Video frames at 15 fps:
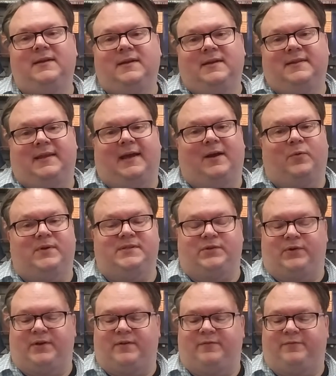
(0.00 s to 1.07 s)
that we
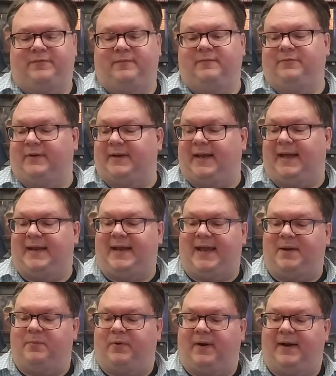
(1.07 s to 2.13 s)
sort of forget,
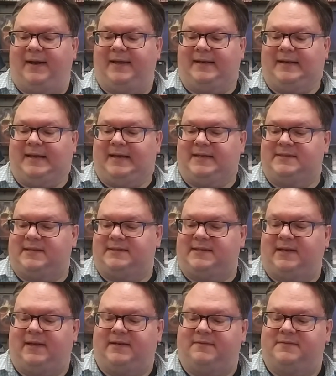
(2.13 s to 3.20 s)
hey, Bryan has a
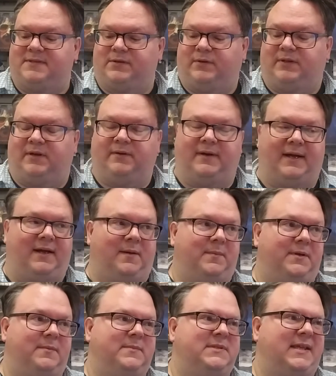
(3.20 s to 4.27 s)
ton of solo
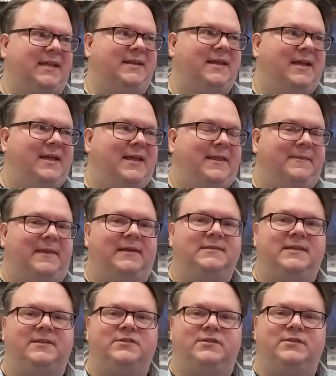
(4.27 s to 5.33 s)
albums, and they
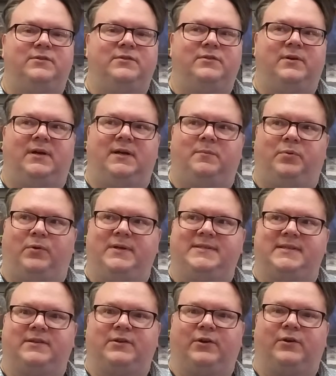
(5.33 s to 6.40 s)
did do uh, Boys
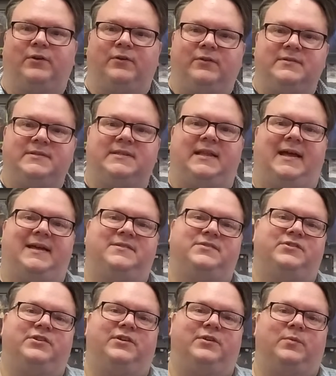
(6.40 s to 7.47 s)
and Girls last
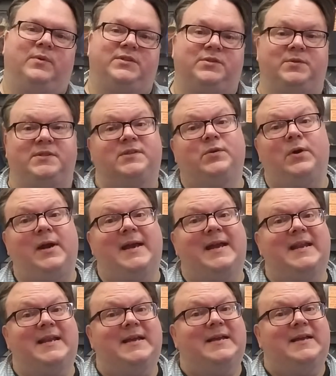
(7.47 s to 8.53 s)
year, which was
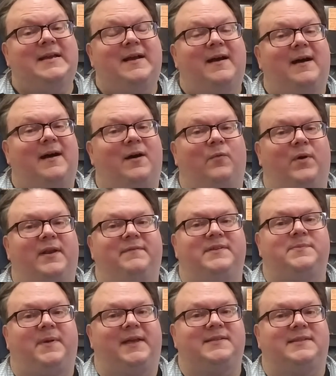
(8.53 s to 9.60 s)
great, uh, one of his
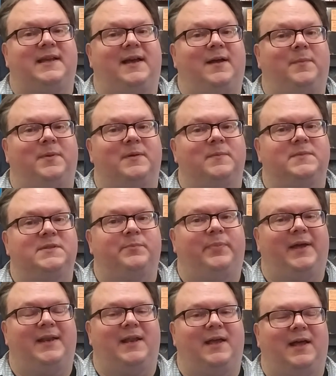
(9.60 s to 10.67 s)
best albums,
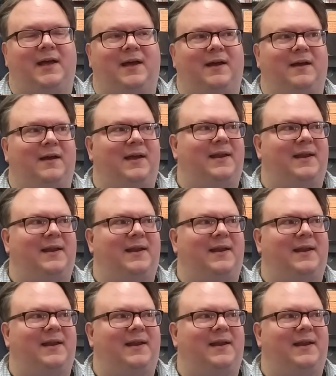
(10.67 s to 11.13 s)
but uh, an